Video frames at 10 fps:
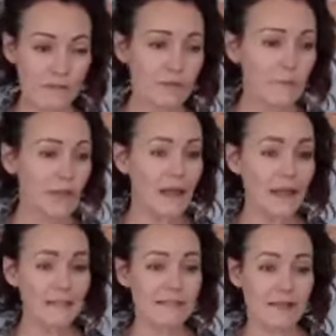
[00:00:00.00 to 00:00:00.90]
So my
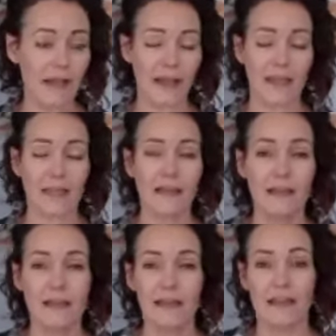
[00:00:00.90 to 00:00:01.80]
ICA
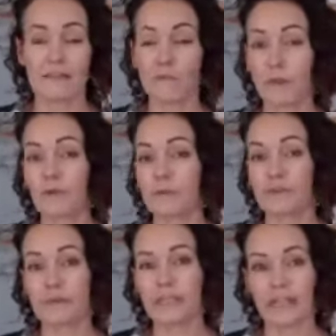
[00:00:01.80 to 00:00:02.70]
is women
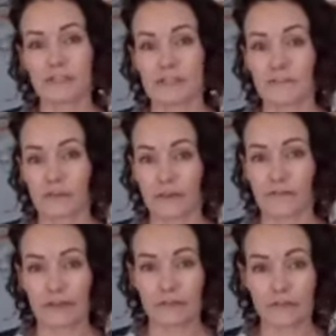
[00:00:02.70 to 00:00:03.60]
between the ages of
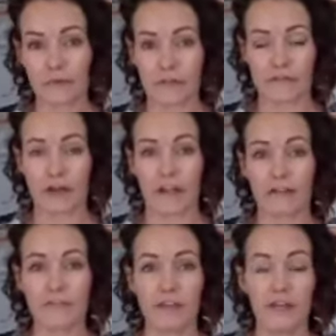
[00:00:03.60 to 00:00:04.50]
35 and 45